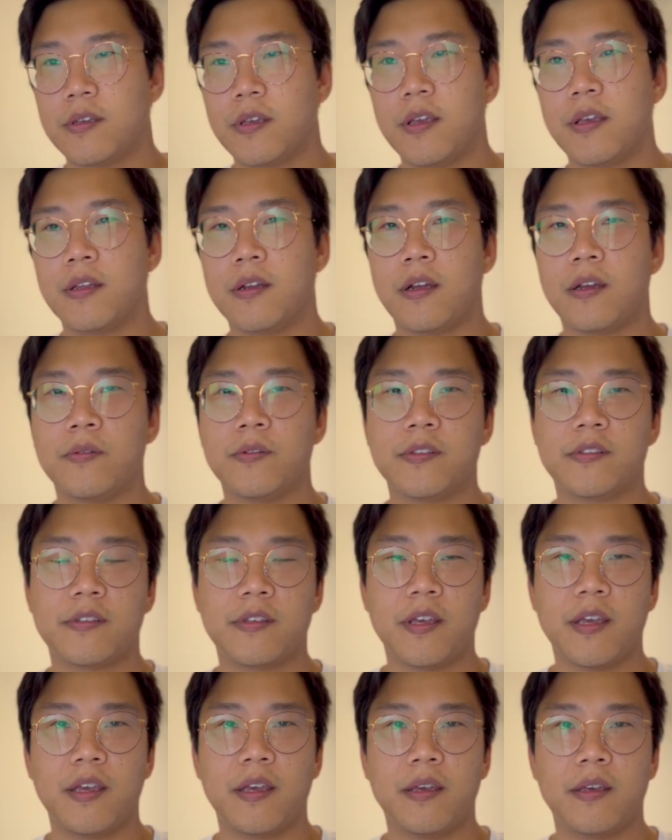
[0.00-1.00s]
And I would
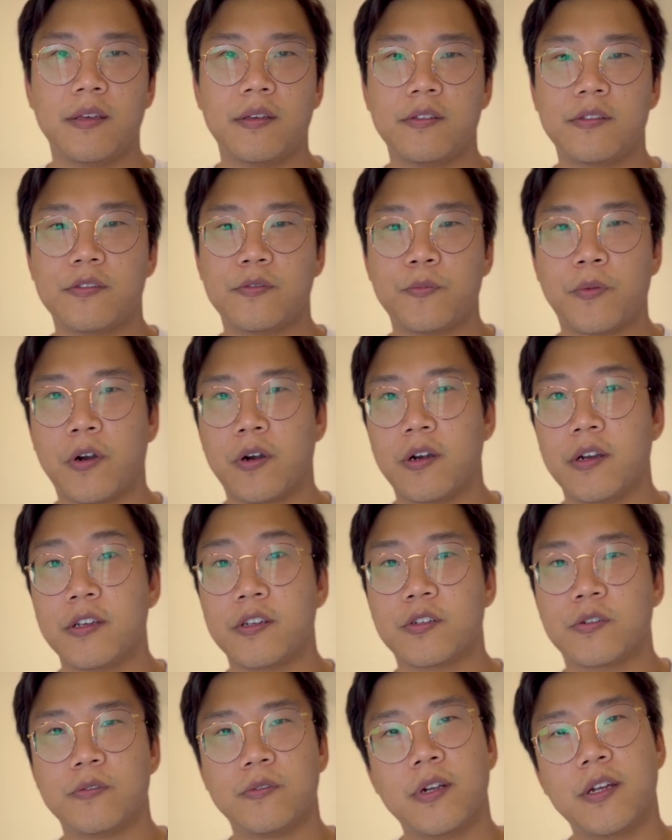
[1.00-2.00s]
say sparring
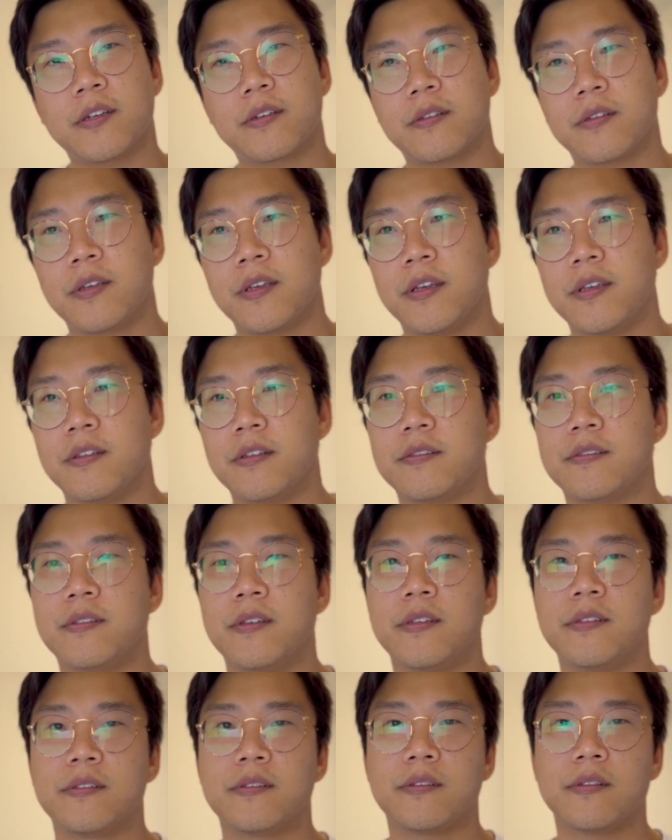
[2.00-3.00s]
correctly in the
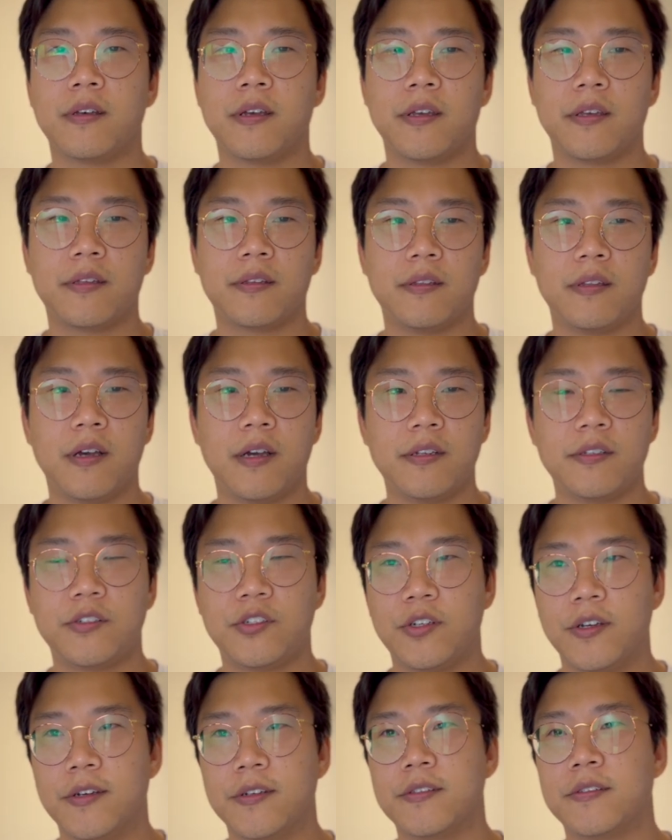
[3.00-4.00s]
sense like not
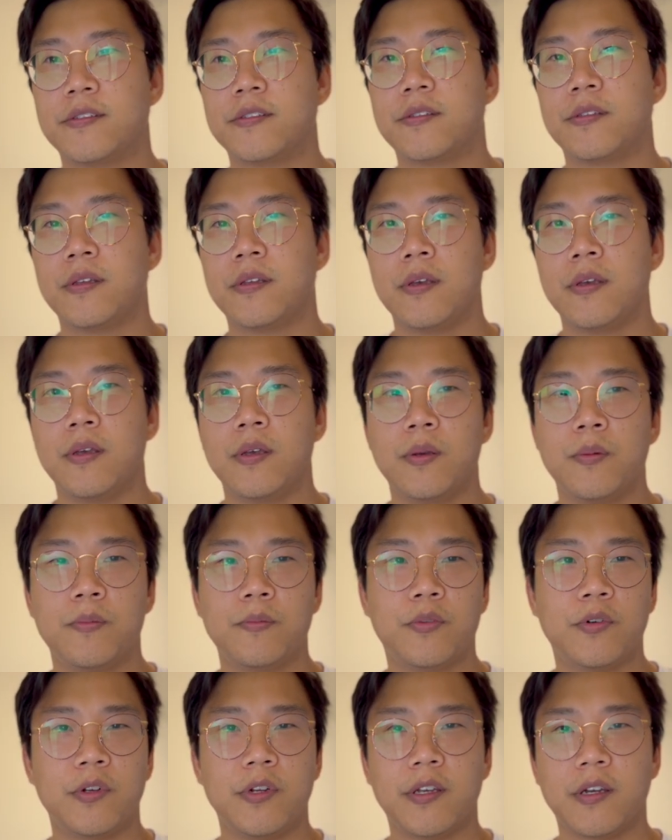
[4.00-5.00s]
just
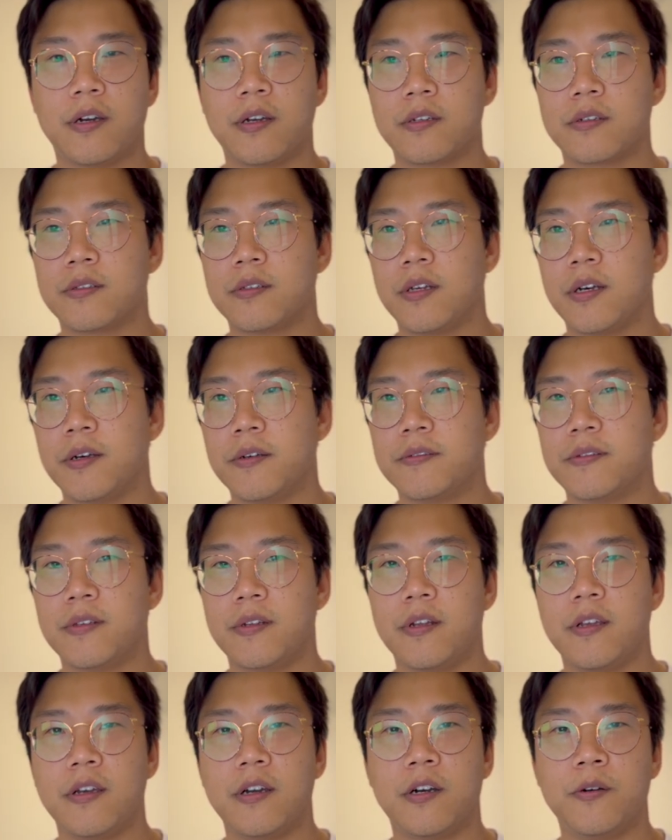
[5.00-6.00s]
putting on gloves and
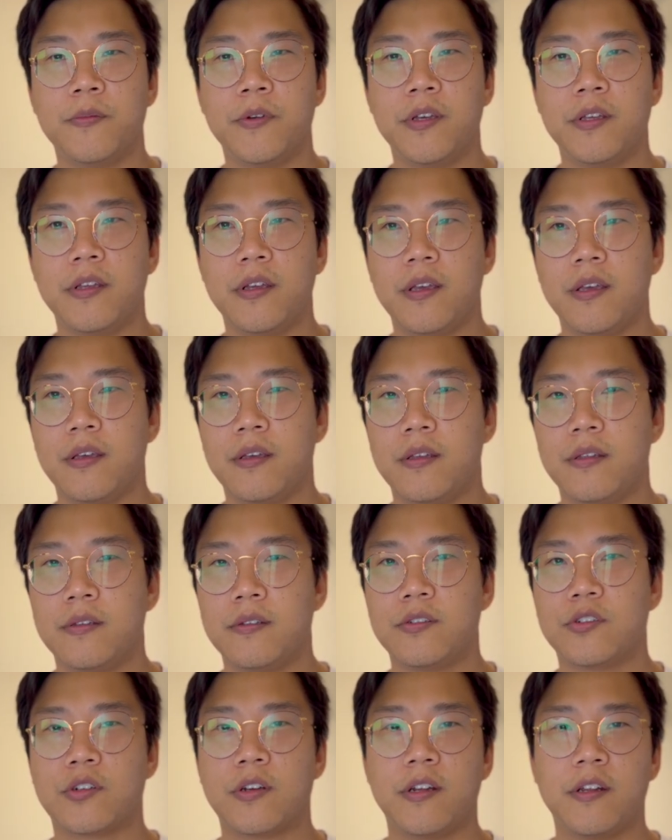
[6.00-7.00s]
a helmet and
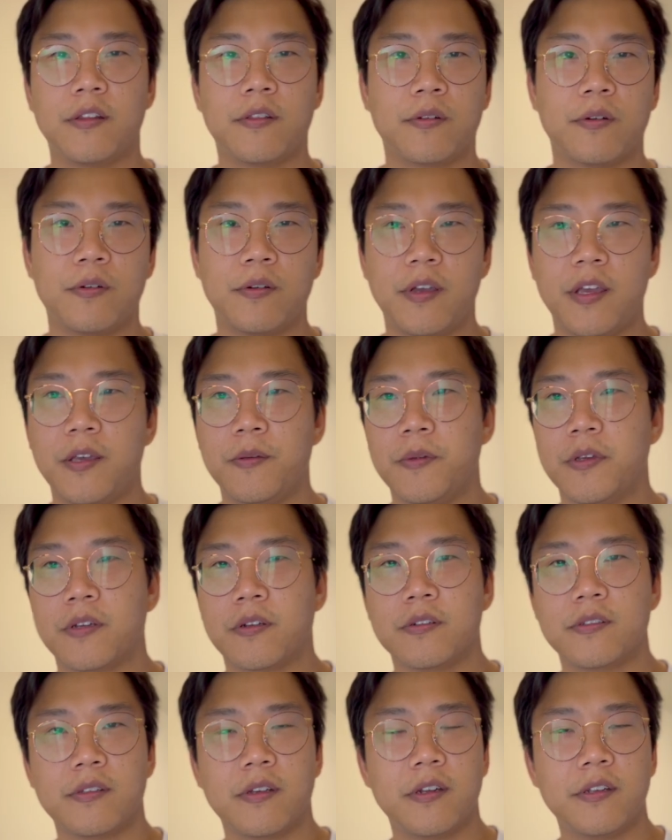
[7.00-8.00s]
trying to throw
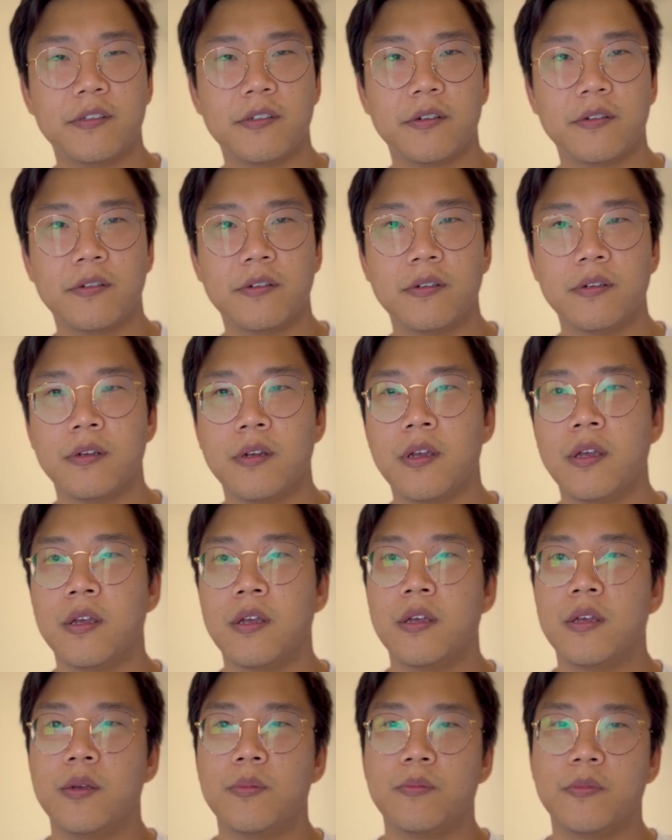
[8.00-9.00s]
haymakers at each other,
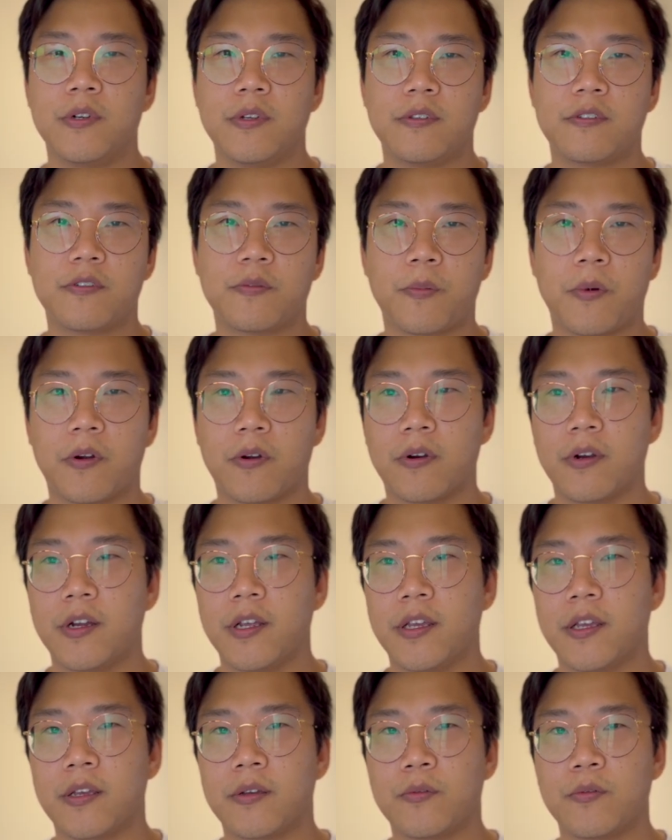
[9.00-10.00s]
but
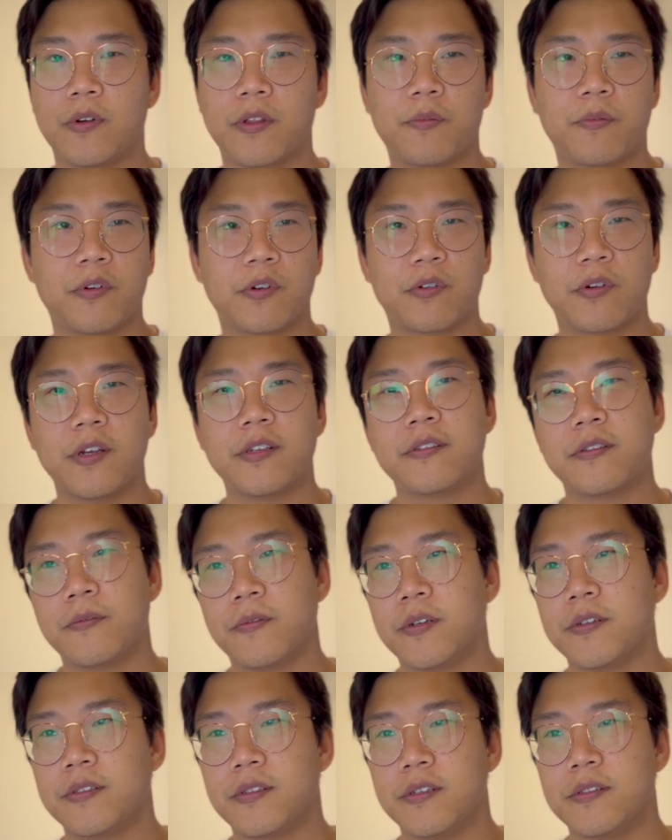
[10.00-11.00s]
sparring with progressive
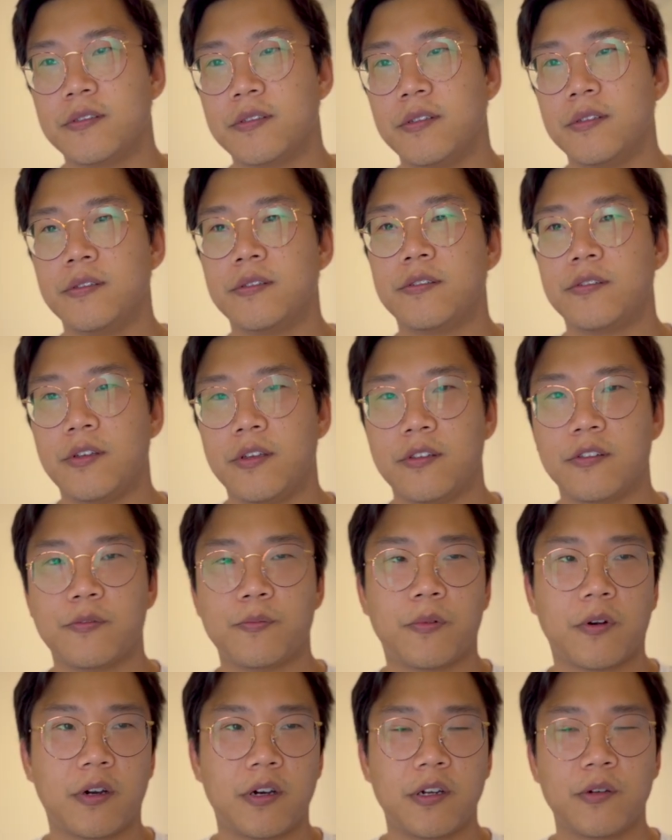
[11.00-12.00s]
resistance and
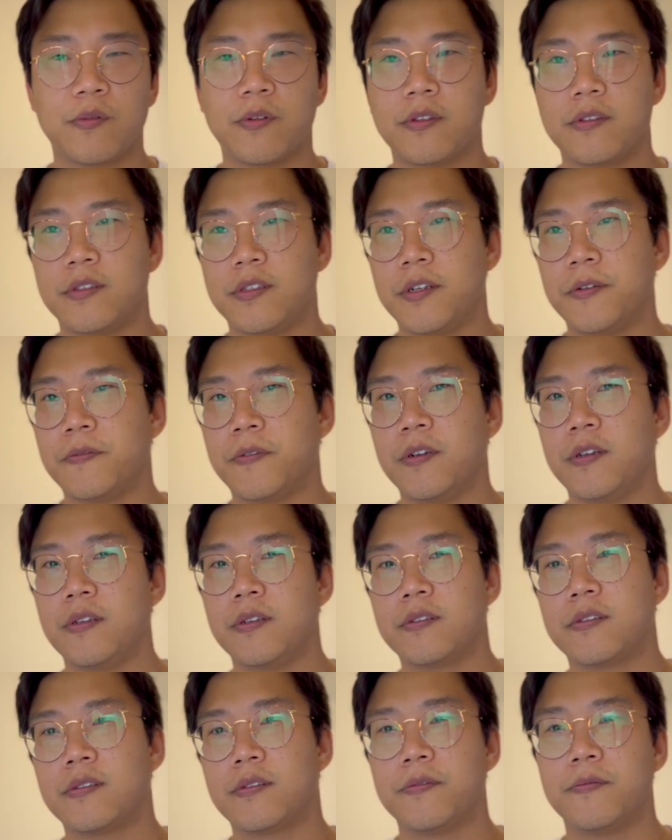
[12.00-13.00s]
sparring with
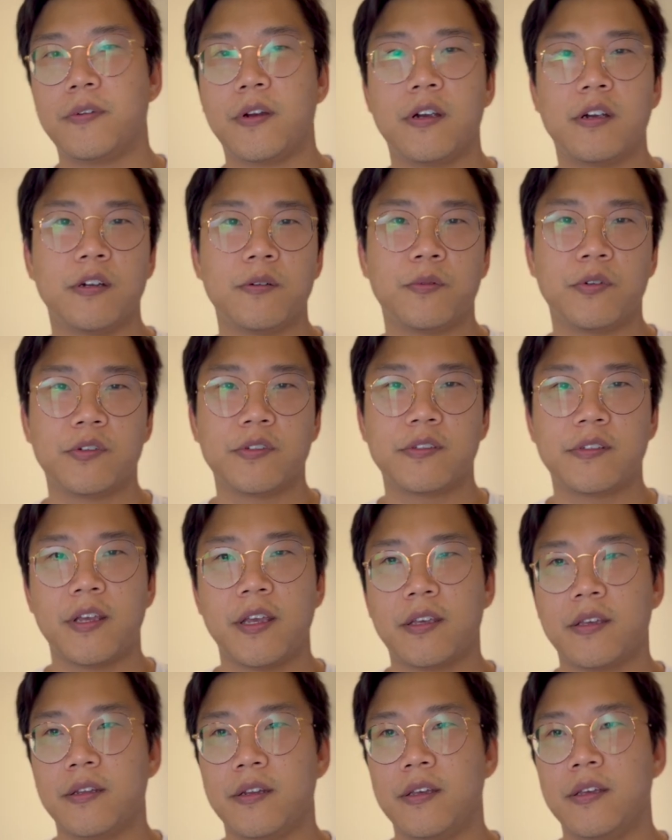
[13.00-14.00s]
different variables
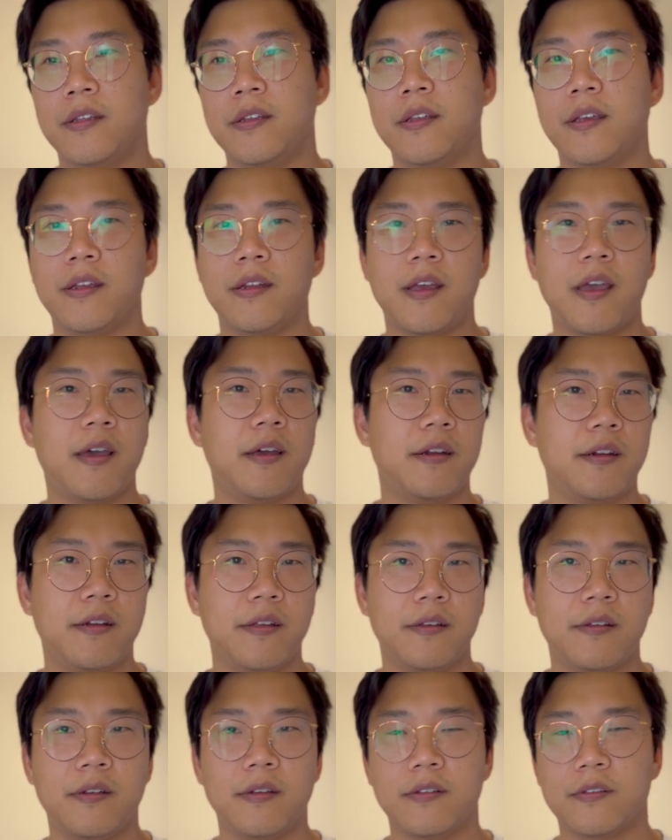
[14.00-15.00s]
taken in and added
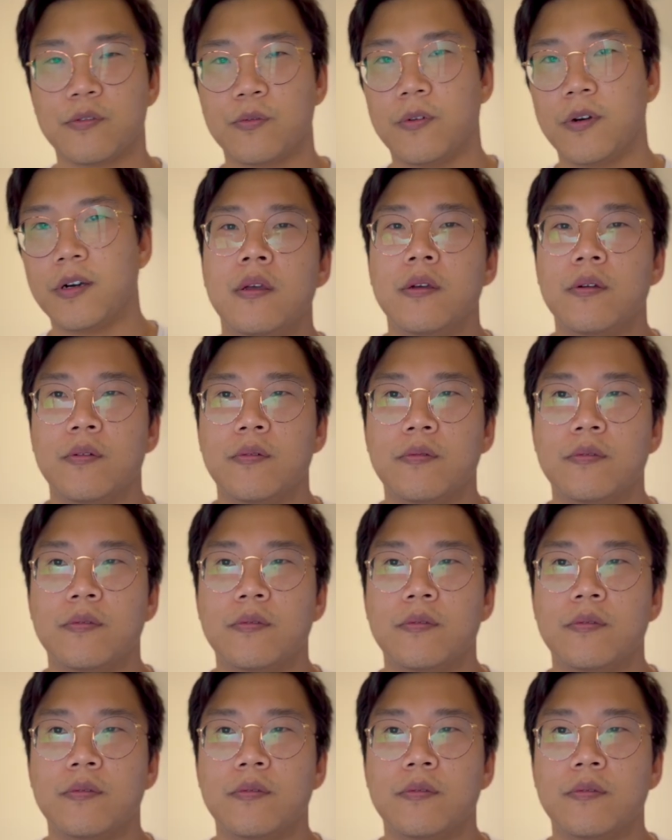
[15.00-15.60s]
in as well.